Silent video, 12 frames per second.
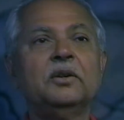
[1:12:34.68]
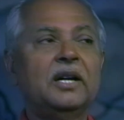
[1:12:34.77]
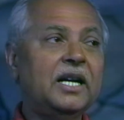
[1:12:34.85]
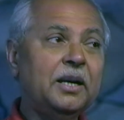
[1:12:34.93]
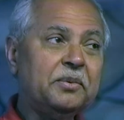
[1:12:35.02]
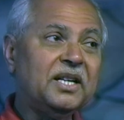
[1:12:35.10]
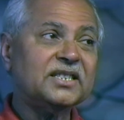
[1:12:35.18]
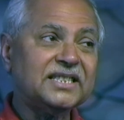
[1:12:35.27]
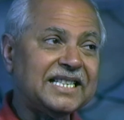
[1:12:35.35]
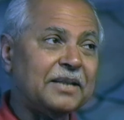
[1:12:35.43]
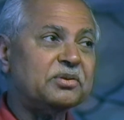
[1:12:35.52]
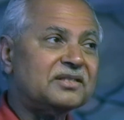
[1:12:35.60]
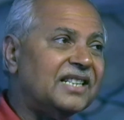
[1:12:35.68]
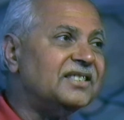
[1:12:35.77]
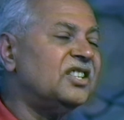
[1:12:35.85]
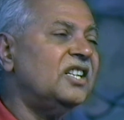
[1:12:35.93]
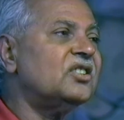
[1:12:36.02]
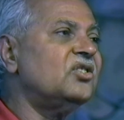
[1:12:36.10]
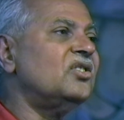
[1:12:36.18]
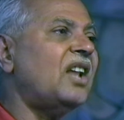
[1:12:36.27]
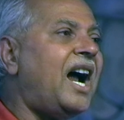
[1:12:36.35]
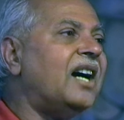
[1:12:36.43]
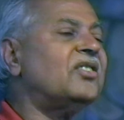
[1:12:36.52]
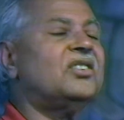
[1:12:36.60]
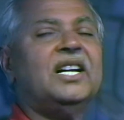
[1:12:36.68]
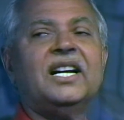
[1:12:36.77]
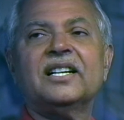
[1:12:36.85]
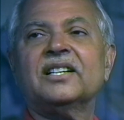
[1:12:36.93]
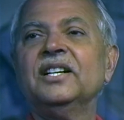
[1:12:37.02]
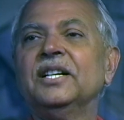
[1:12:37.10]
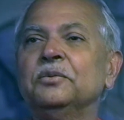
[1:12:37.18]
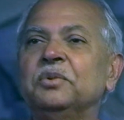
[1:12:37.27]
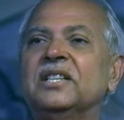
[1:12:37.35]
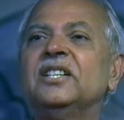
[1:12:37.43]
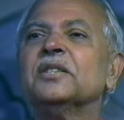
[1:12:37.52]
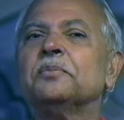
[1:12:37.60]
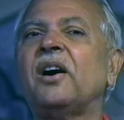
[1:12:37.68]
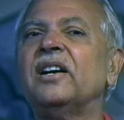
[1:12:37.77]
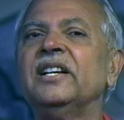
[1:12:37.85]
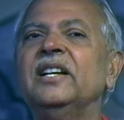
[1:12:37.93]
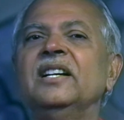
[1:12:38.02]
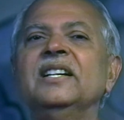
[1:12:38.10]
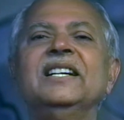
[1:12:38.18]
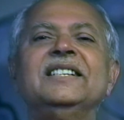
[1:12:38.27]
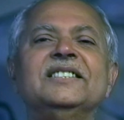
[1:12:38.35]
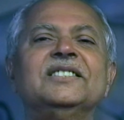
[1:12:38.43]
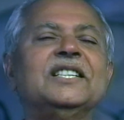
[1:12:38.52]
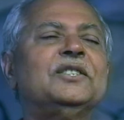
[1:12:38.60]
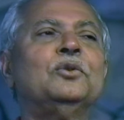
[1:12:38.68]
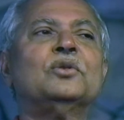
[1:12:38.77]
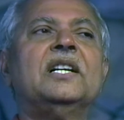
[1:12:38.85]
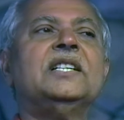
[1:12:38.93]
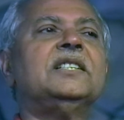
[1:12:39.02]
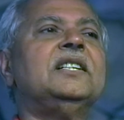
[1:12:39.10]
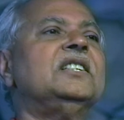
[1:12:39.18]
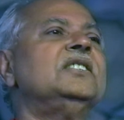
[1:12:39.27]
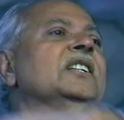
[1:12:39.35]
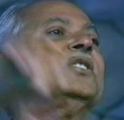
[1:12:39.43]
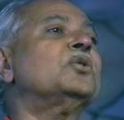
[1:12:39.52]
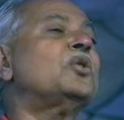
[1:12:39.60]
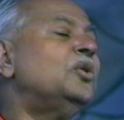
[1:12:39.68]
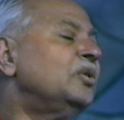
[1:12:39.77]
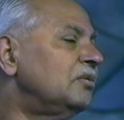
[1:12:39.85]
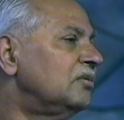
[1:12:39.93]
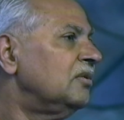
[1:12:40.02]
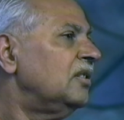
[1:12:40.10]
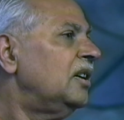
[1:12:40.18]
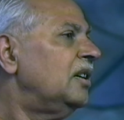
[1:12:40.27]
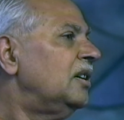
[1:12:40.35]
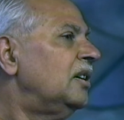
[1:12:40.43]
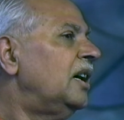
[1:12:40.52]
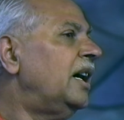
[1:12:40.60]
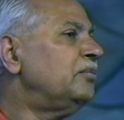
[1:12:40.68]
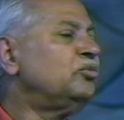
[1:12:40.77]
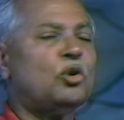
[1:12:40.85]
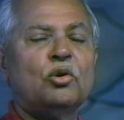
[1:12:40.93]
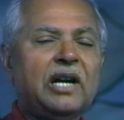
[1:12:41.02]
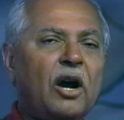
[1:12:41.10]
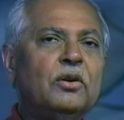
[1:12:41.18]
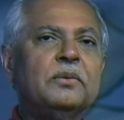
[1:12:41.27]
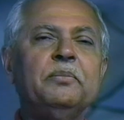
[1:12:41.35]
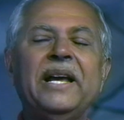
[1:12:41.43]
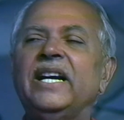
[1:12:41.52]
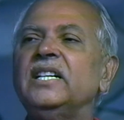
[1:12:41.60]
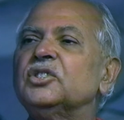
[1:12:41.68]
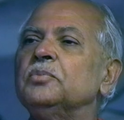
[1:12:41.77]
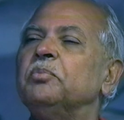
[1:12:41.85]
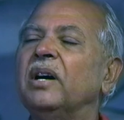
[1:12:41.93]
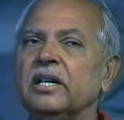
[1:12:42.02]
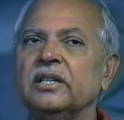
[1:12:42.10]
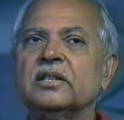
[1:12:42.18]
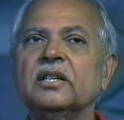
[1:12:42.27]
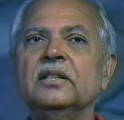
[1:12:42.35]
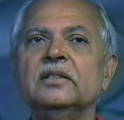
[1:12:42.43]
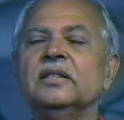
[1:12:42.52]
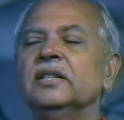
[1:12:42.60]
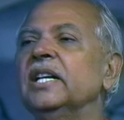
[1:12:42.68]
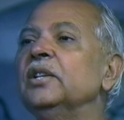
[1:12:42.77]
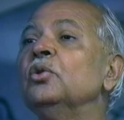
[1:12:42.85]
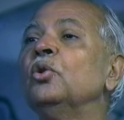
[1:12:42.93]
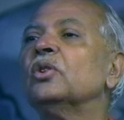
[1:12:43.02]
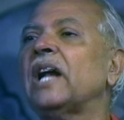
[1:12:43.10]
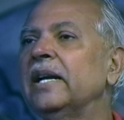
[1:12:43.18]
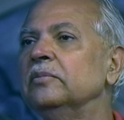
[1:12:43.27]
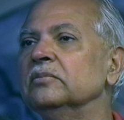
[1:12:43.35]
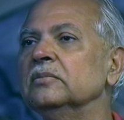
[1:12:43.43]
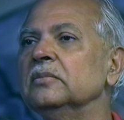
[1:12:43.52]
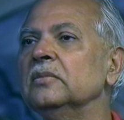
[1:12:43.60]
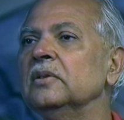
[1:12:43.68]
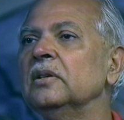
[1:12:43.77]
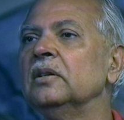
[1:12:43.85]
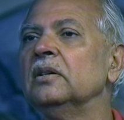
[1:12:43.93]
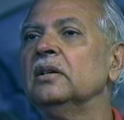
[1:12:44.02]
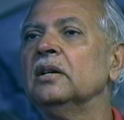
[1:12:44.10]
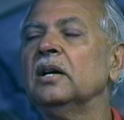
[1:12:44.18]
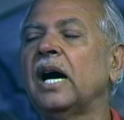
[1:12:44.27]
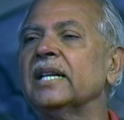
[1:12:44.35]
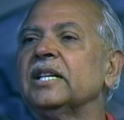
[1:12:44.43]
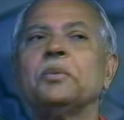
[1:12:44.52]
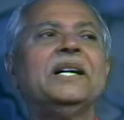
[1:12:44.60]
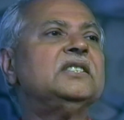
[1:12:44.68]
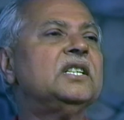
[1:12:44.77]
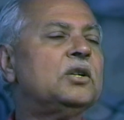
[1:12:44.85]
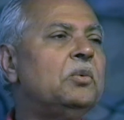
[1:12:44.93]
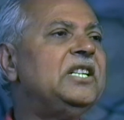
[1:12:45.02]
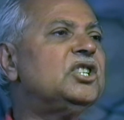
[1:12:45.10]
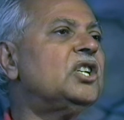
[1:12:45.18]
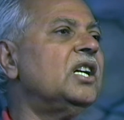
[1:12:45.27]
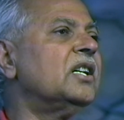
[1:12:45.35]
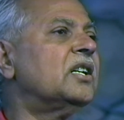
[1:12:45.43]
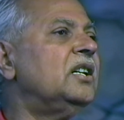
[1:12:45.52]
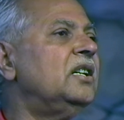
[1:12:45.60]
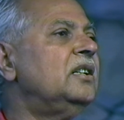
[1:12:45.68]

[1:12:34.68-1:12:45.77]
If the substance is not there with this body, it is just useless, it is just thrown, uh, thrown out, buried, burnt in no time. Otherwise it will stink.